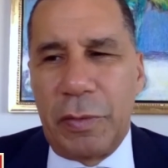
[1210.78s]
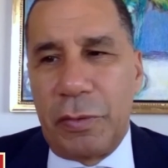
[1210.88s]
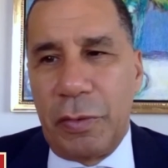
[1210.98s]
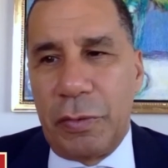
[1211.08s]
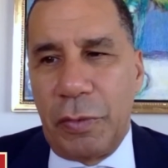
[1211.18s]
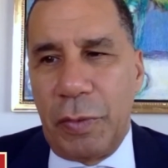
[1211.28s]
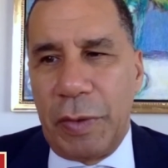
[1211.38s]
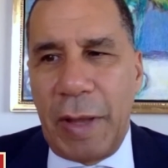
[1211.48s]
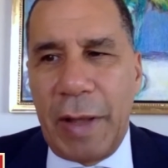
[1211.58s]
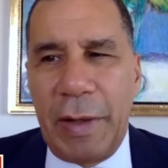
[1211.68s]
it
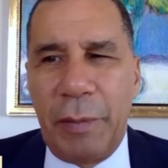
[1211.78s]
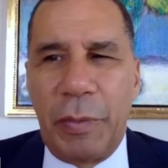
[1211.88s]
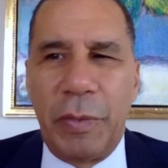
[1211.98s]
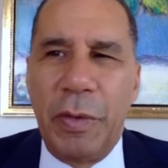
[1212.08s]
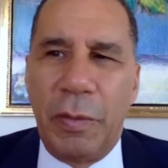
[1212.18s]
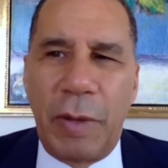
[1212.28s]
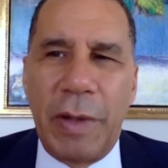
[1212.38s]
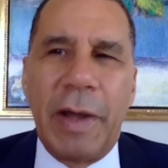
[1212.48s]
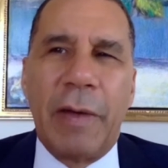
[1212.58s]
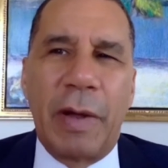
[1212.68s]
in that end. But right
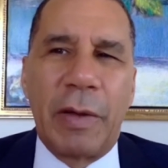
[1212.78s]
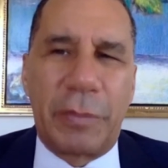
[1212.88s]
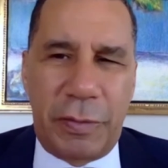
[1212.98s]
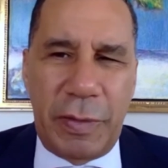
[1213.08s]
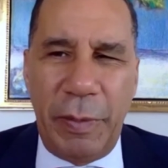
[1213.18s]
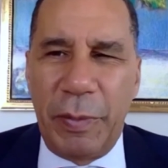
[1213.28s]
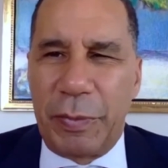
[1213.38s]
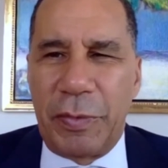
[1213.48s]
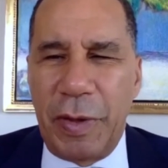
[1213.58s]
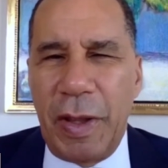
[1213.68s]
now, I'll stay with
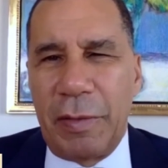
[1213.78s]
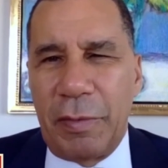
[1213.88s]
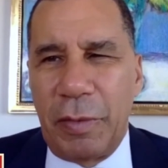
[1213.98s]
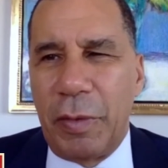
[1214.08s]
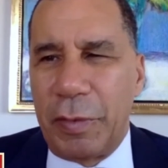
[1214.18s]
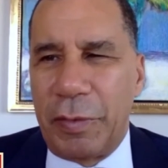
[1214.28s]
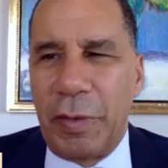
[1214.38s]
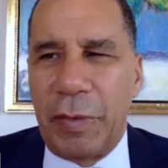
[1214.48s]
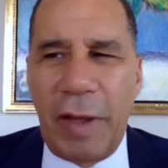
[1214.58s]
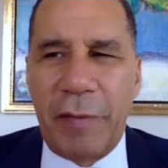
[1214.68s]
the Sands as long as
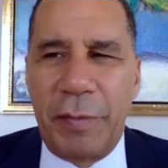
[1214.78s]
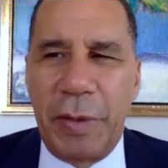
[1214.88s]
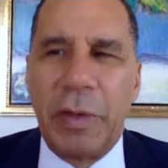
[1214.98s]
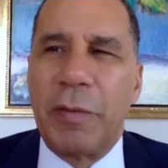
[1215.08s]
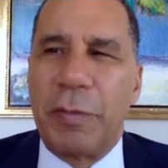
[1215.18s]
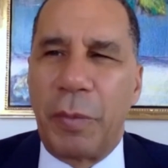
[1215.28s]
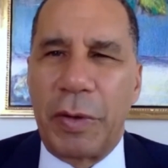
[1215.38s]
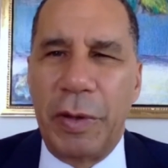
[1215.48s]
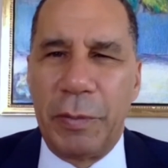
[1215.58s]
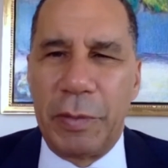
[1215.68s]
they'll have me. I love
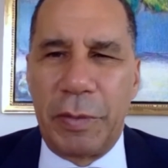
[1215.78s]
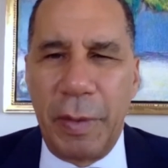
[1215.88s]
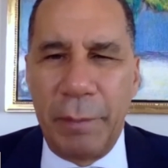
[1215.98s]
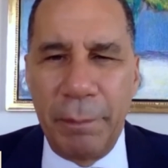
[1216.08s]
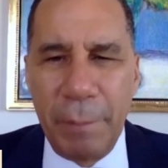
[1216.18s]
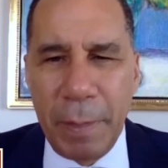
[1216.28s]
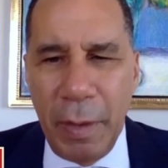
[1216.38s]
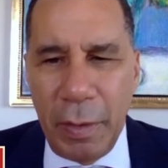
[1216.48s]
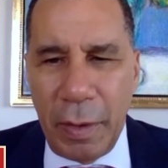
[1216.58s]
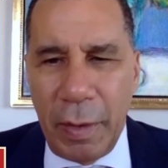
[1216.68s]
working with them.
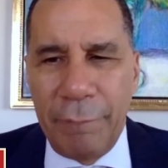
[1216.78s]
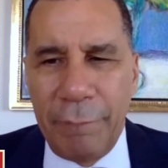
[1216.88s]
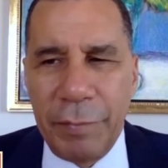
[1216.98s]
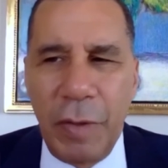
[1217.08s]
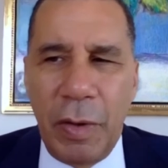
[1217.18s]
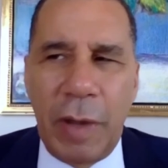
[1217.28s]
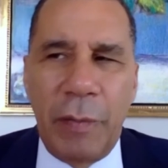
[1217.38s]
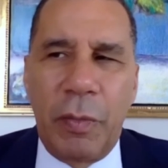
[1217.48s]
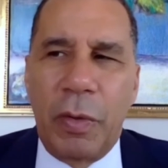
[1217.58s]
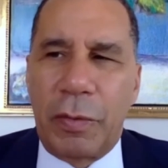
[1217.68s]
I
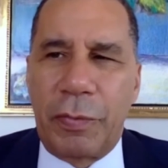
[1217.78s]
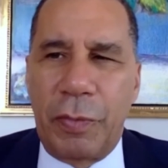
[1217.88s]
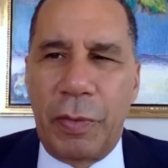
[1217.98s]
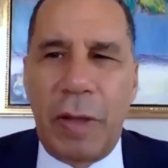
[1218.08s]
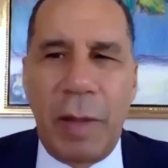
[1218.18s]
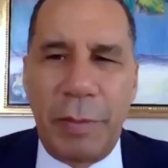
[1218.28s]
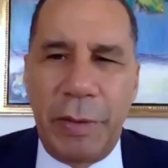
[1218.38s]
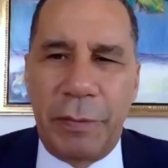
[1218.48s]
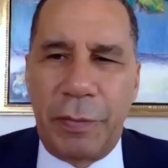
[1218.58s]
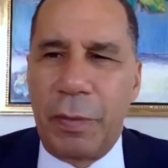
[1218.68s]
work for a
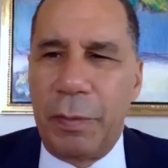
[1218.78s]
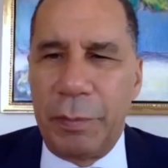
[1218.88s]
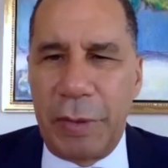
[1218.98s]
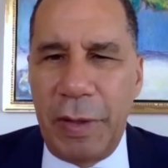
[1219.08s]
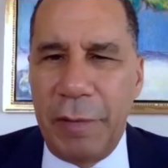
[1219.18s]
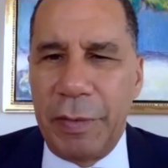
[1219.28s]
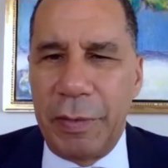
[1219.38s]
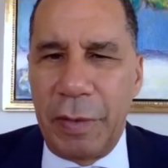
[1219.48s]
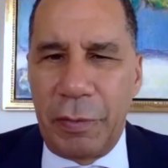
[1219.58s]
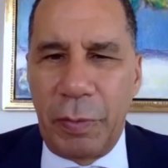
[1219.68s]
lobbying firm,
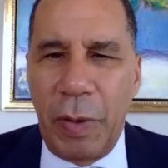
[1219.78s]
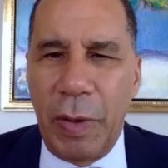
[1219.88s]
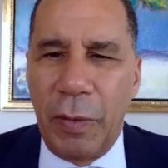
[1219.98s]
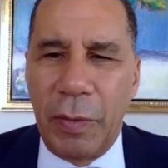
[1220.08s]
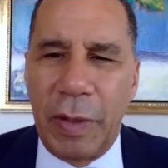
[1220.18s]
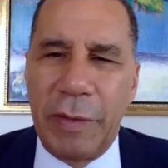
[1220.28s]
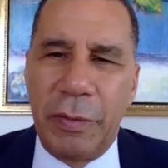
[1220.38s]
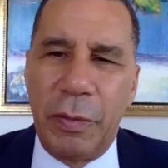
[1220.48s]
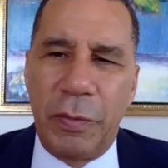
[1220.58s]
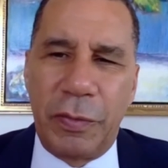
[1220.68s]
Kivett, as well. I
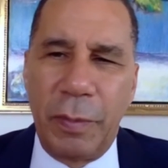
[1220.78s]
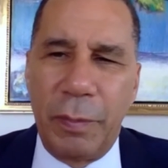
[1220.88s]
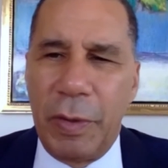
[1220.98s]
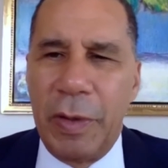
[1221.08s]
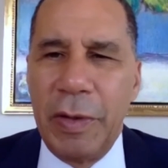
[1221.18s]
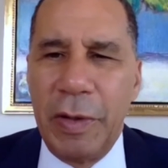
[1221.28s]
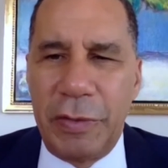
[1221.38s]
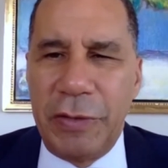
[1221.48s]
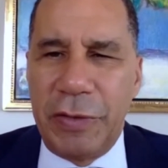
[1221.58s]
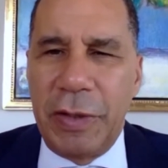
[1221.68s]
do some
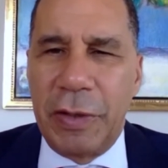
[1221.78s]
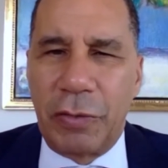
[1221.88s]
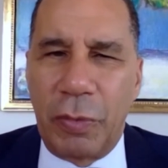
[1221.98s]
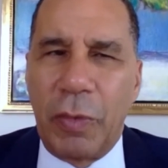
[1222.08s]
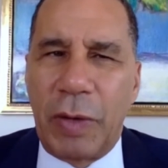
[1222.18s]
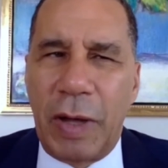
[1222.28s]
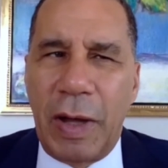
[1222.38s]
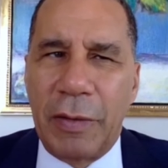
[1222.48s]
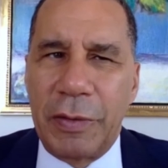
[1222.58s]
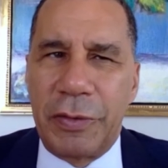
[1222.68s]
teaching at Touro
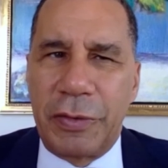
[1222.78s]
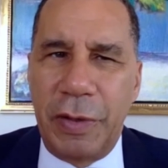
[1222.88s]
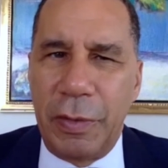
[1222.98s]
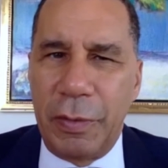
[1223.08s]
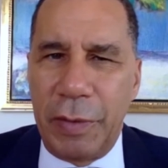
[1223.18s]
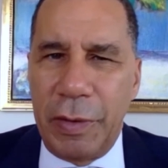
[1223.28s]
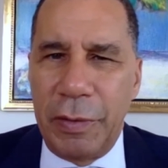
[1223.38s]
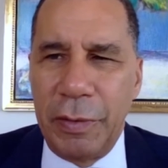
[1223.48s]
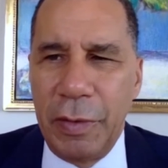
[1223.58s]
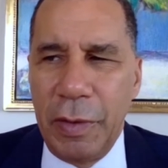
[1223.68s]
College here
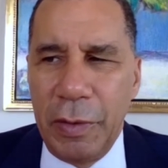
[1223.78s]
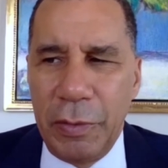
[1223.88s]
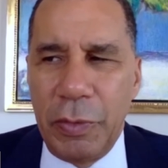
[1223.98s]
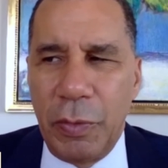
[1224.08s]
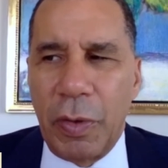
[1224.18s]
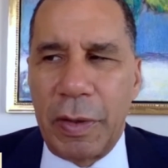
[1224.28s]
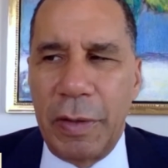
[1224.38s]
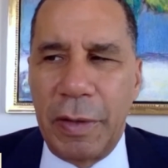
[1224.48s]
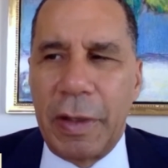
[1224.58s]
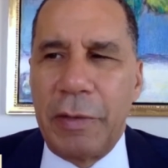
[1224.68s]
in New York,
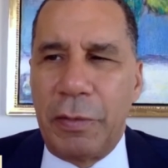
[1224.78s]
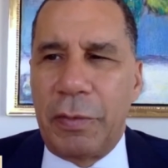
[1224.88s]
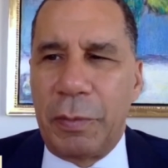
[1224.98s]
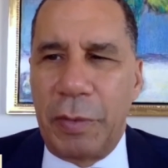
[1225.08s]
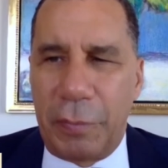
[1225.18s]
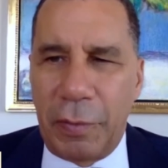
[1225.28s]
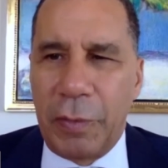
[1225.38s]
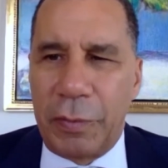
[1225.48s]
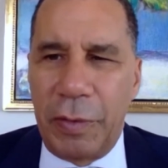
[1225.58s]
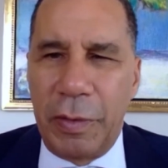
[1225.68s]
and then I do some
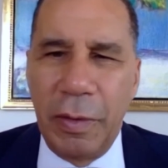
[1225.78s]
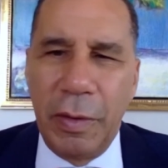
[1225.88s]
consulting,